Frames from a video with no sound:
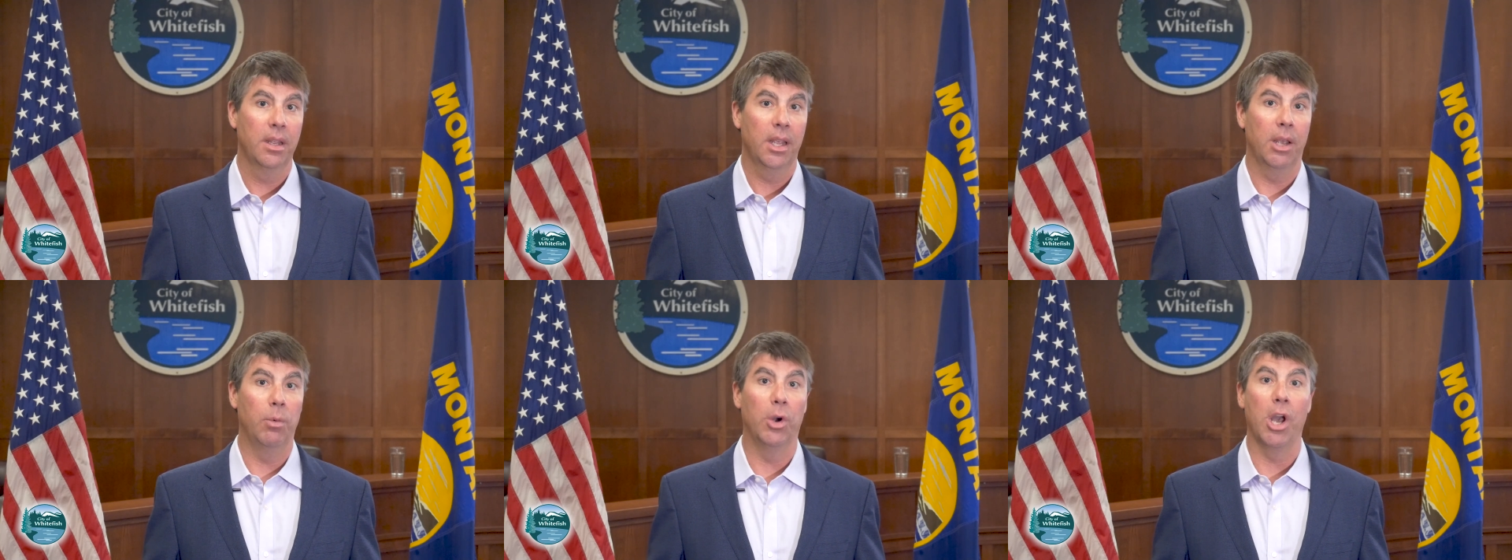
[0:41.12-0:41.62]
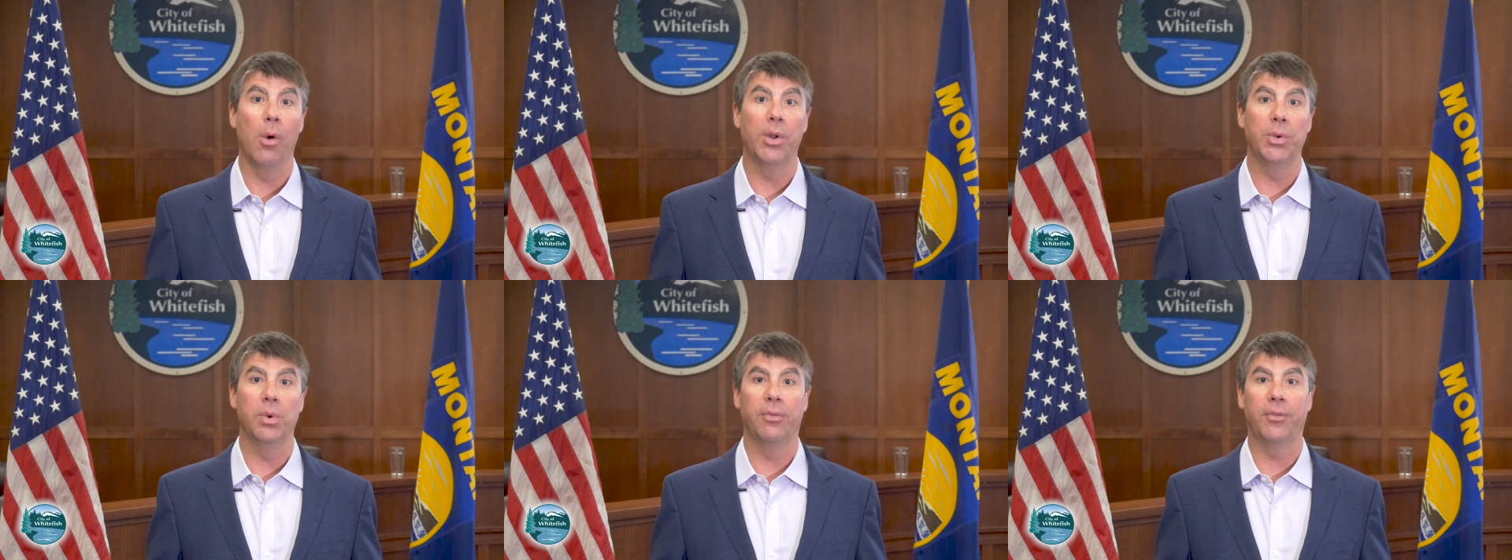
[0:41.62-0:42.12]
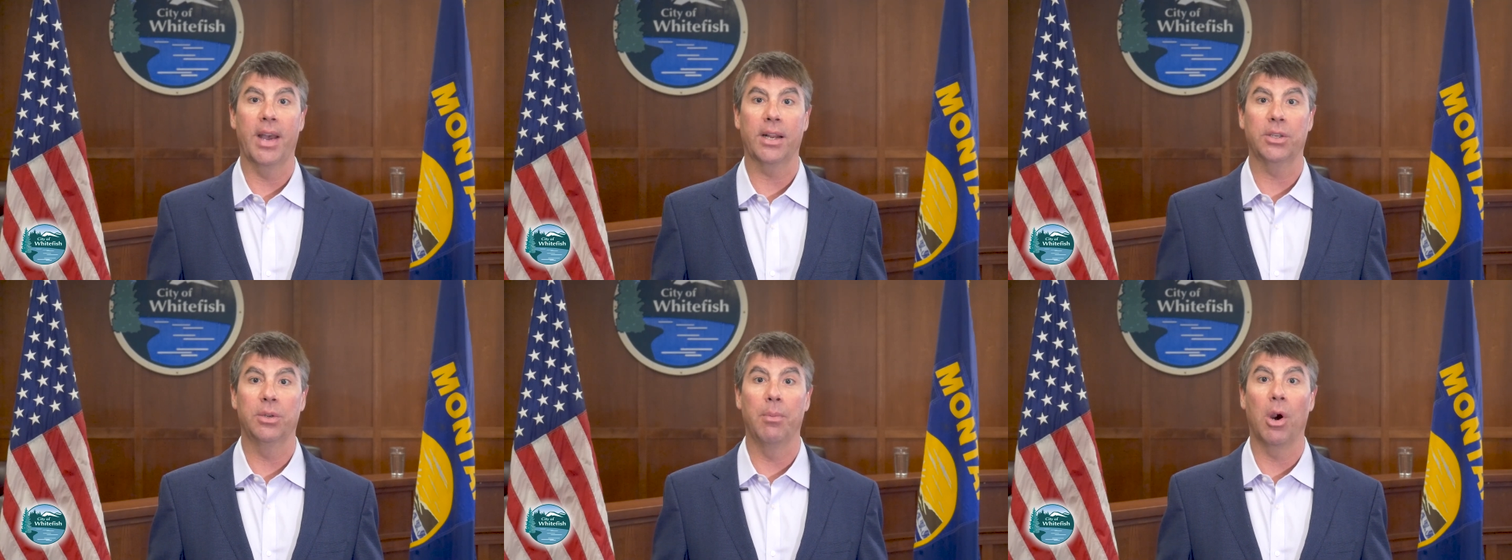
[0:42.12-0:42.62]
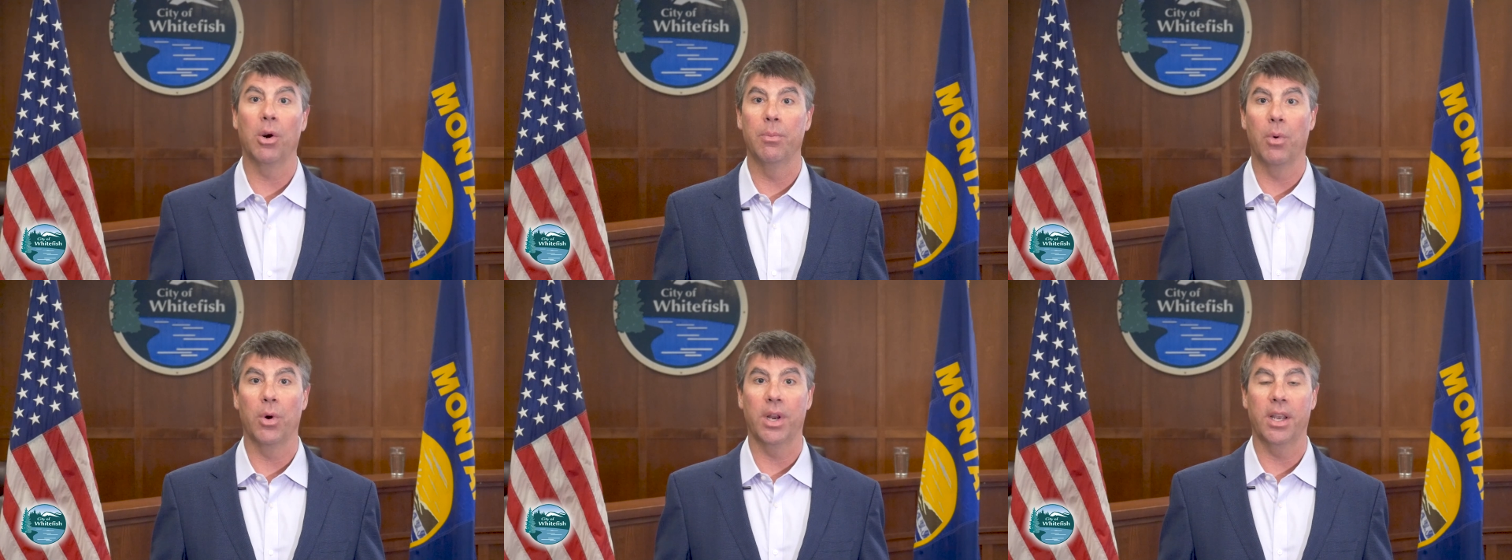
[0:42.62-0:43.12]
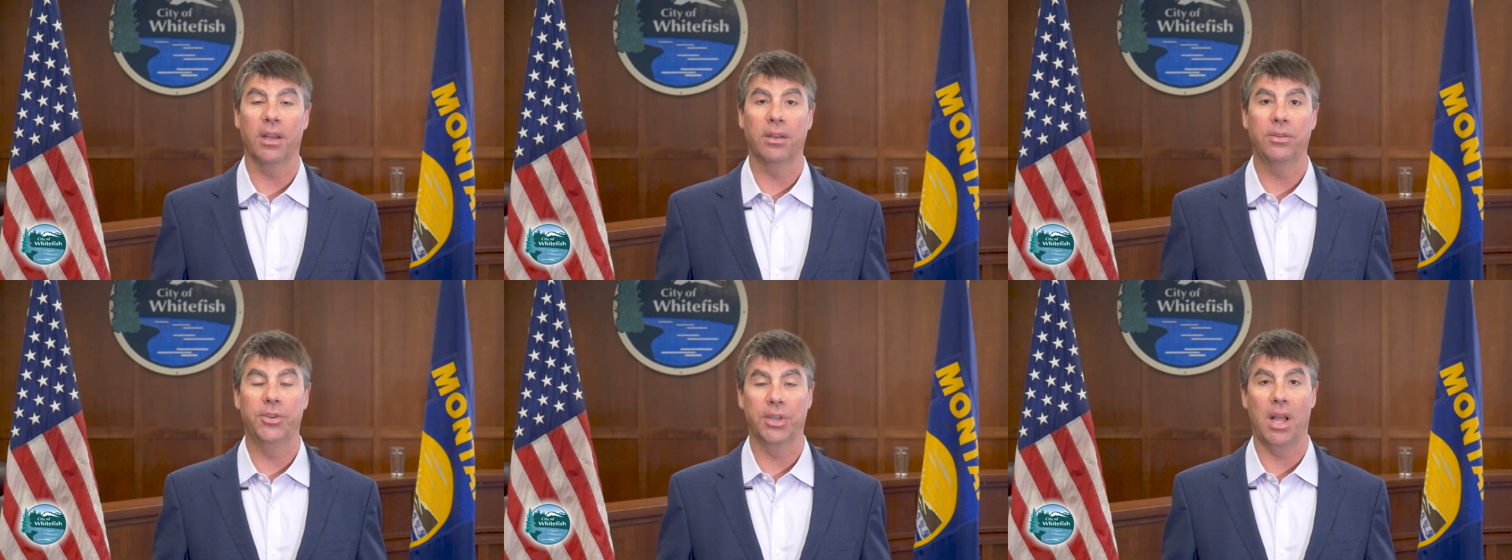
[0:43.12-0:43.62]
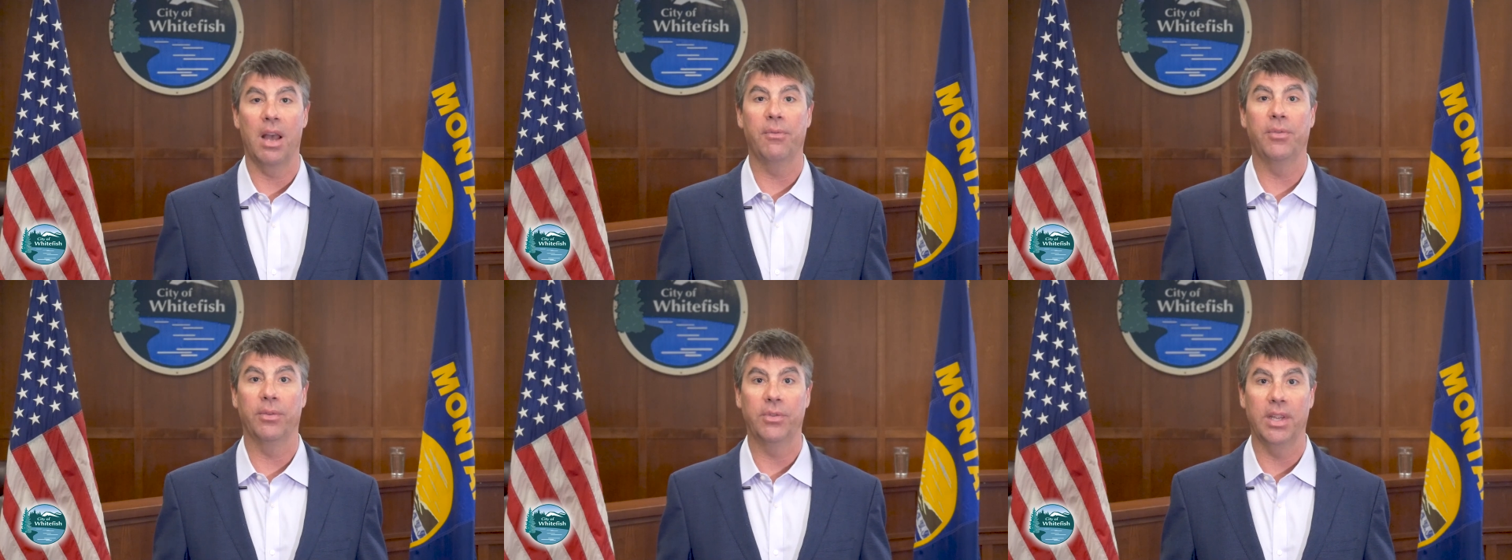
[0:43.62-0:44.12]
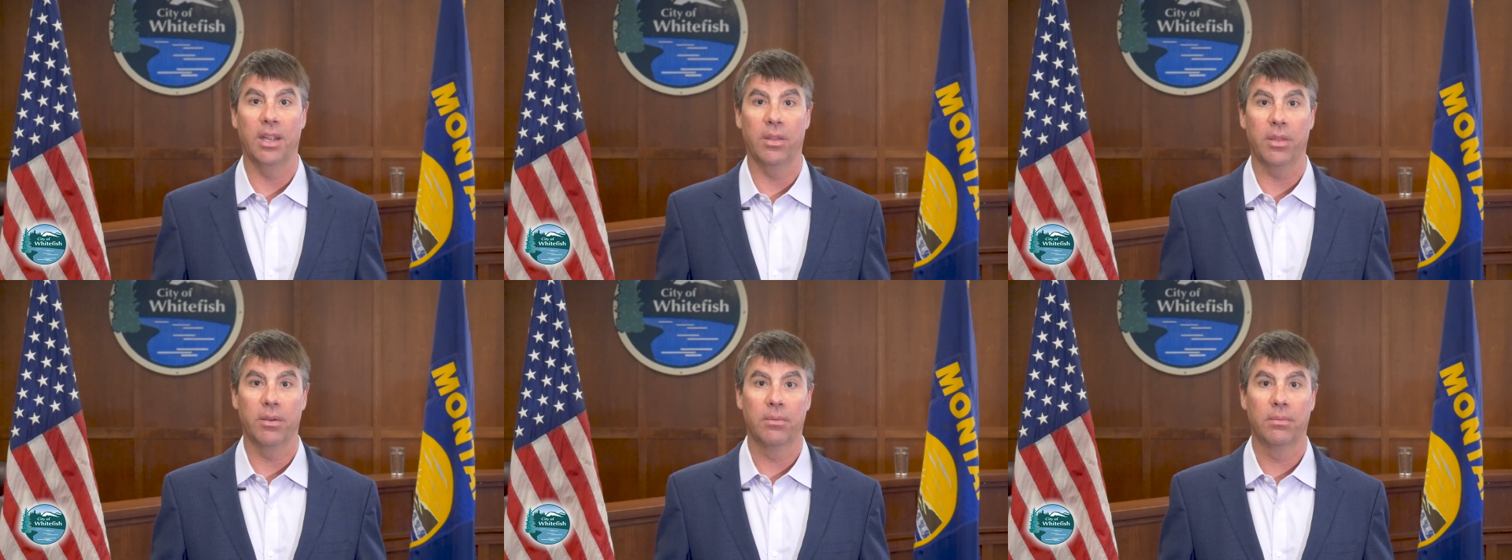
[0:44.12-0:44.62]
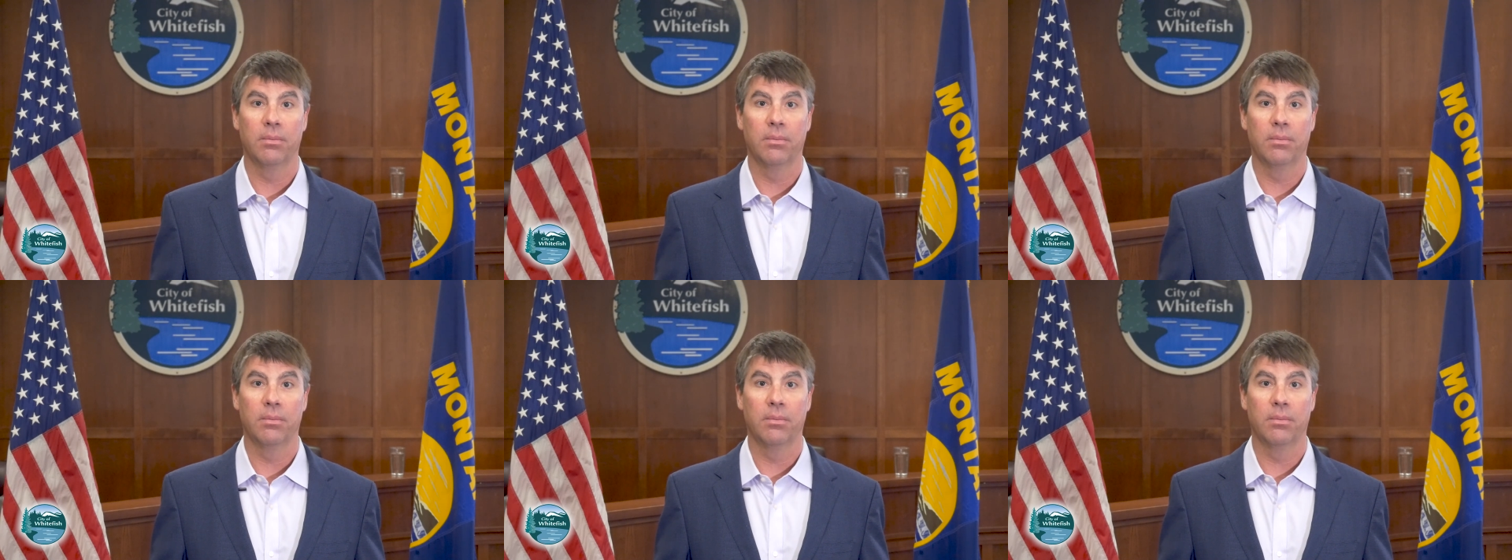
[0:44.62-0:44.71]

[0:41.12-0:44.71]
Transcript: It will go into effect tomorrow morning, July 15th.